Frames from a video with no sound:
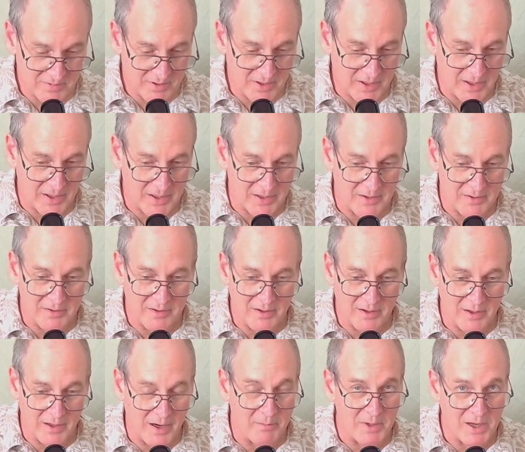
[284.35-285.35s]
and
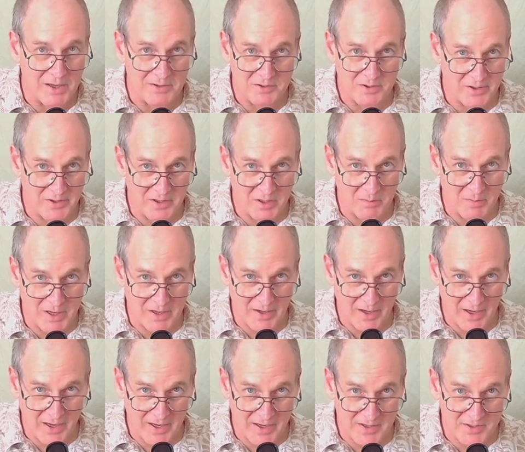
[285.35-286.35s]
I'm not talking about
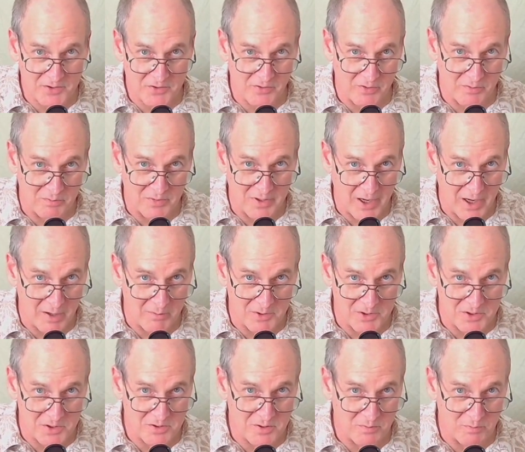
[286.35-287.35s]
haze from
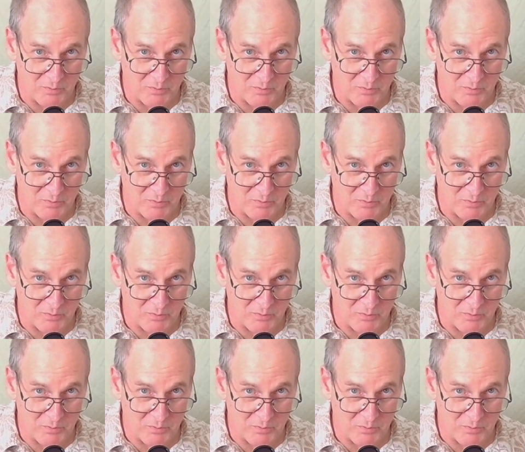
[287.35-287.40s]
damaged